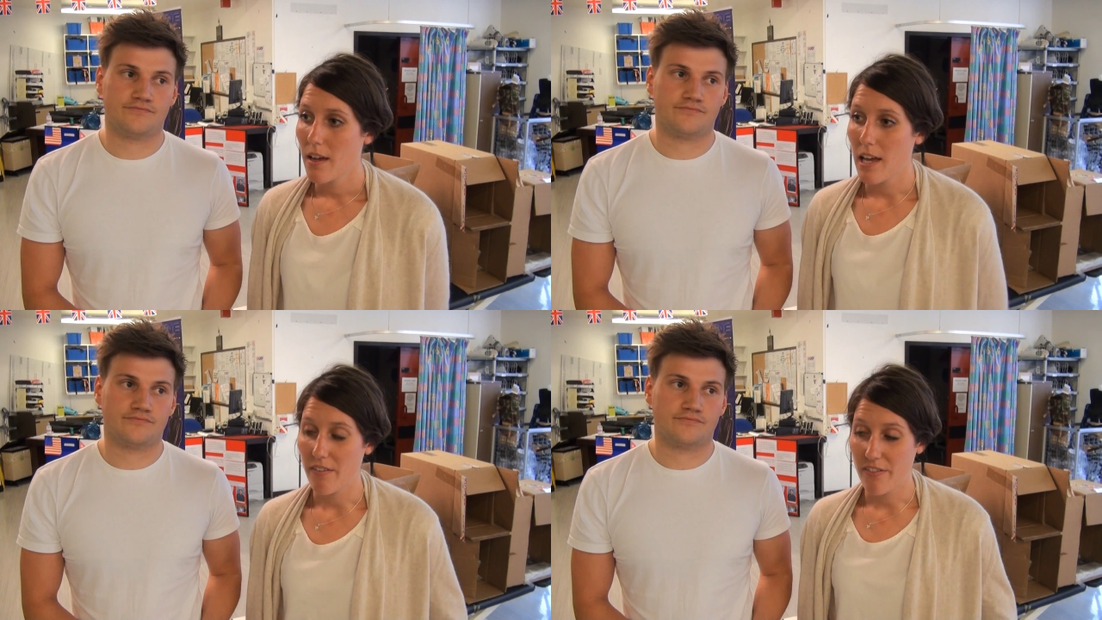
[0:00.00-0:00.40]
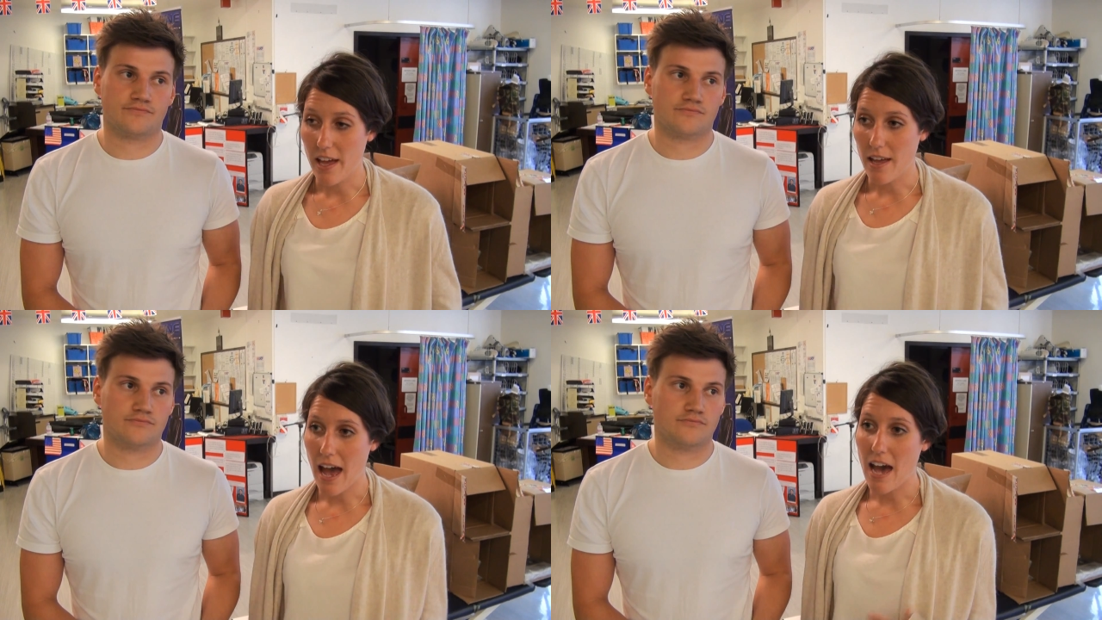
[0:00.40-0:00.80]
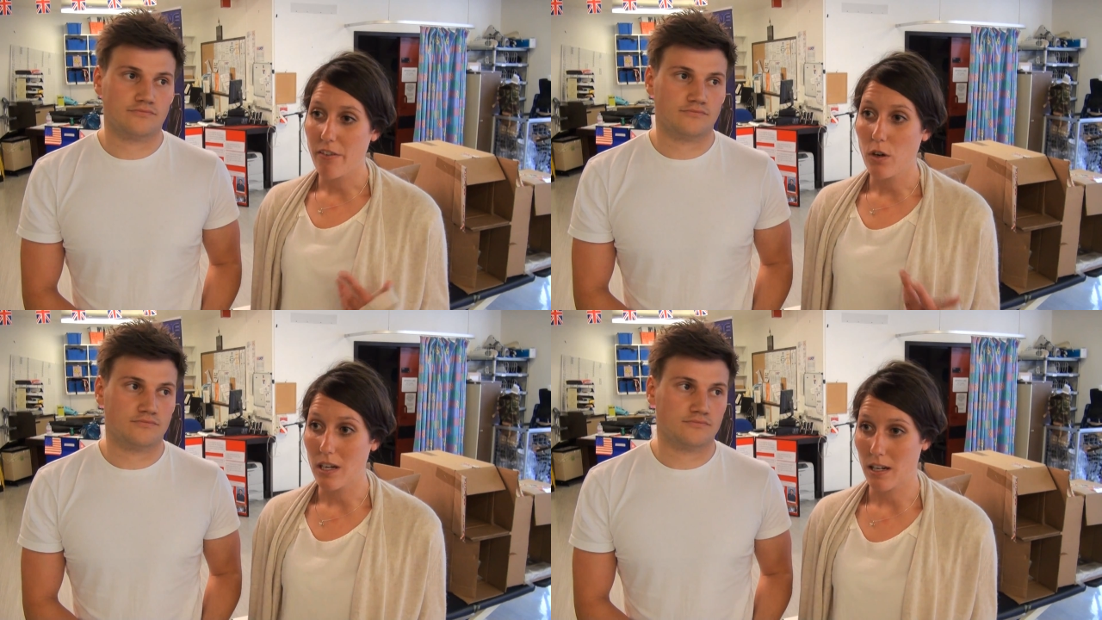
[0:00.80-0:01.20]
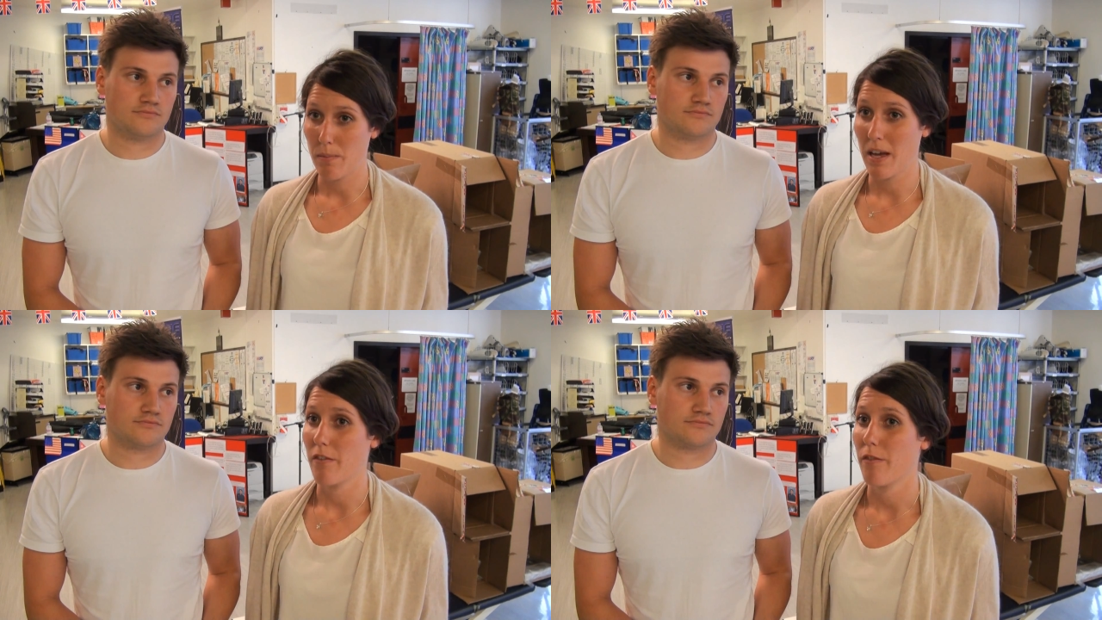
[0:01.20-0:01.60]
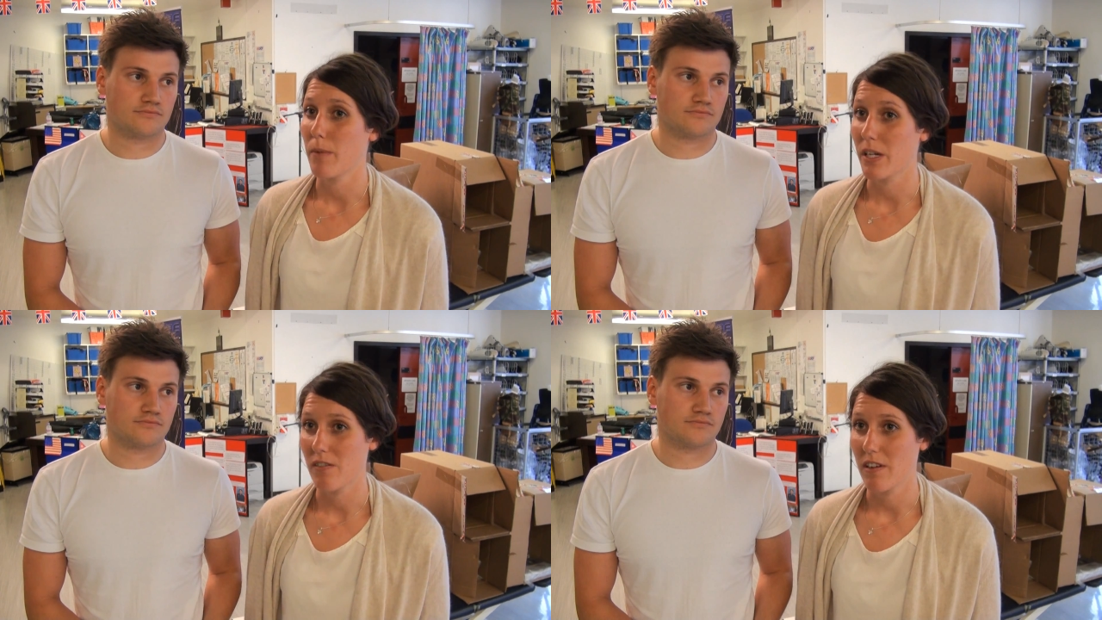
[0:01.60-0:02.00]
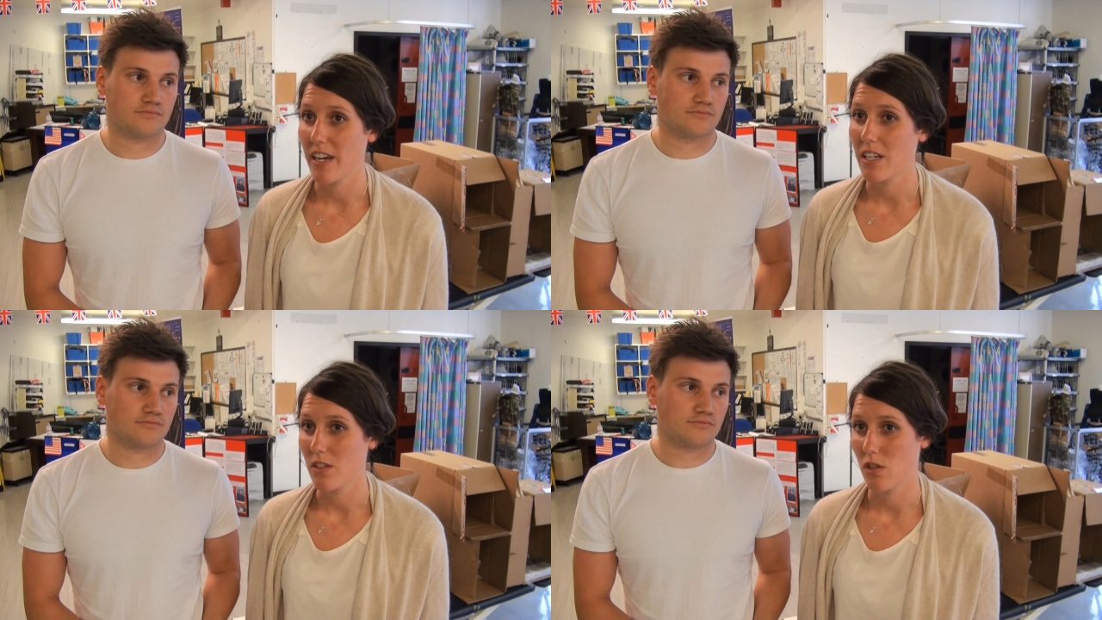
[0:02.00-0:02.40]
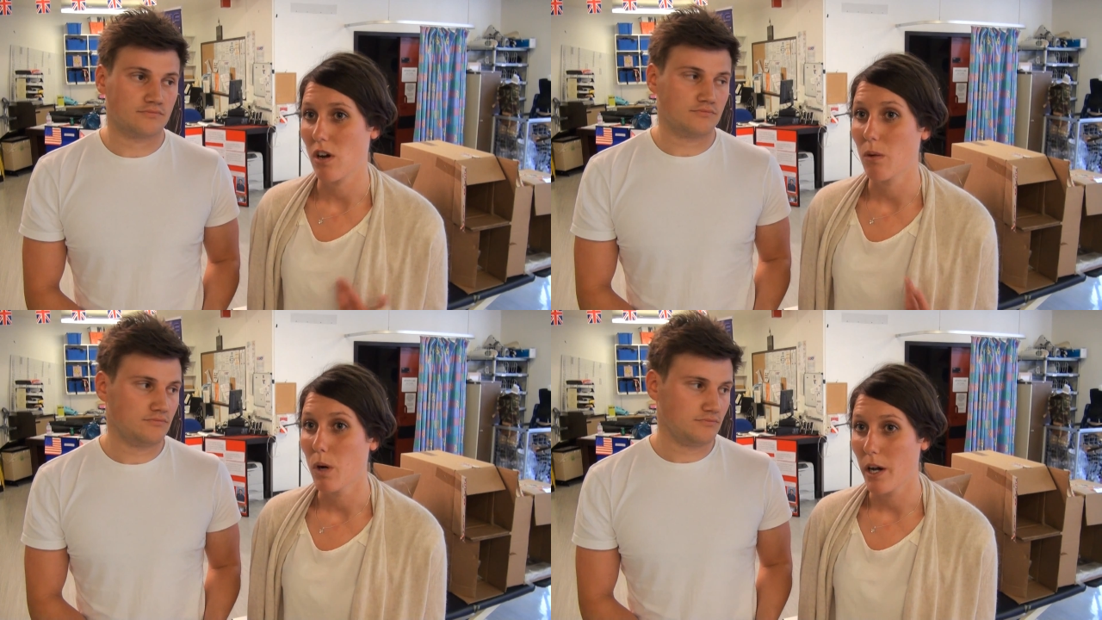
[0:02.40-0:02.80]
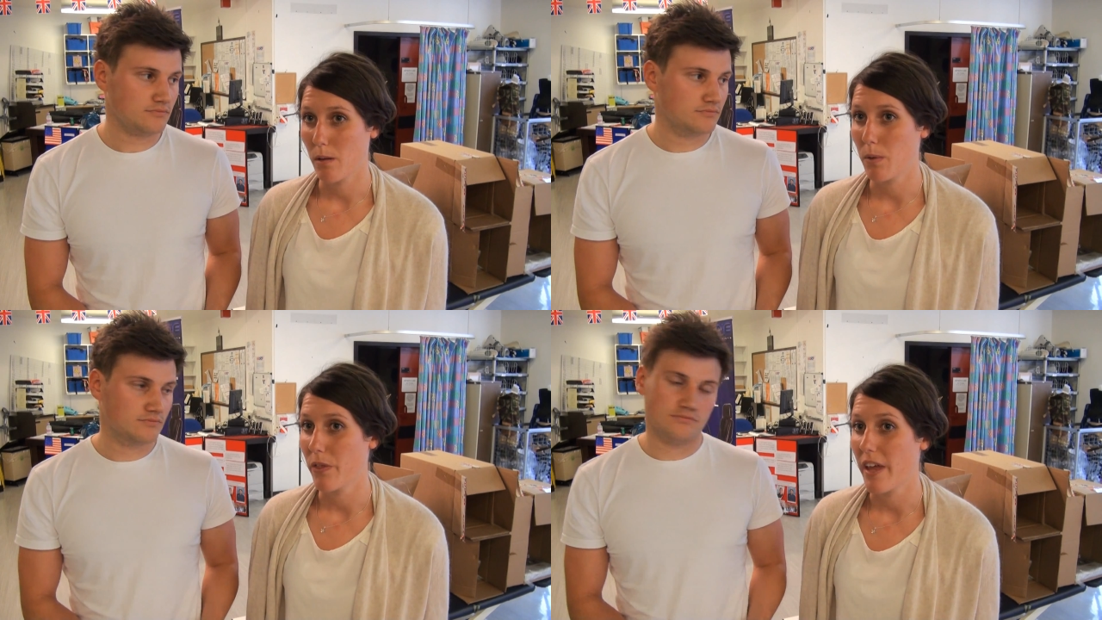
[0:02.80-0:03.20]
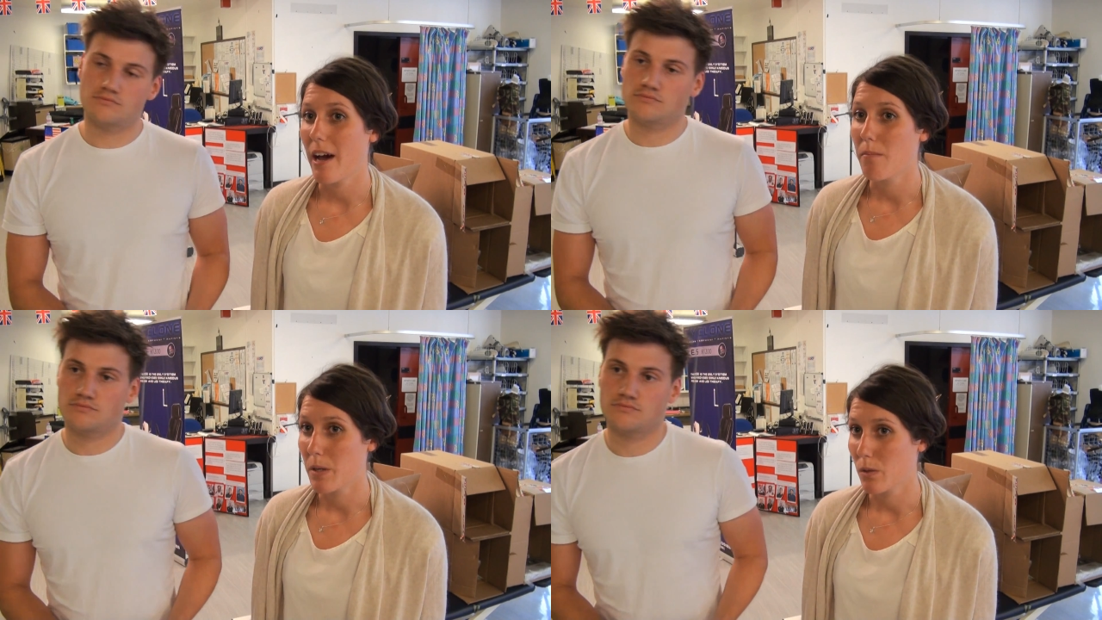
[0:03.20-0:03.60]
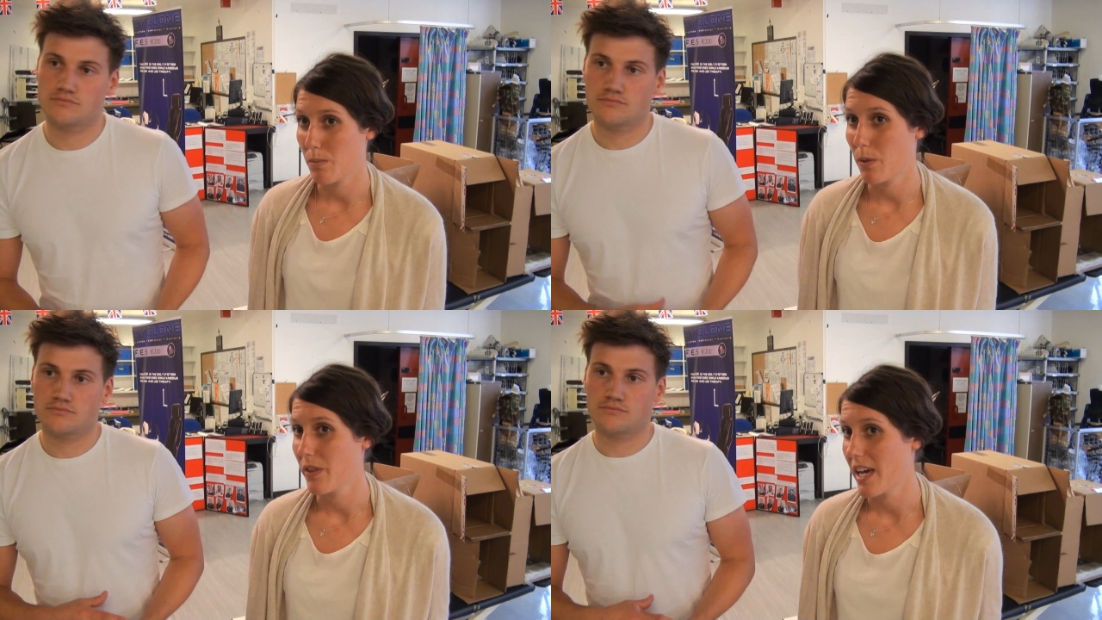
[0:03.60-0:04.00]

Speaker 1: if they have got a little bit of motor innervation to try and work upon that and build upon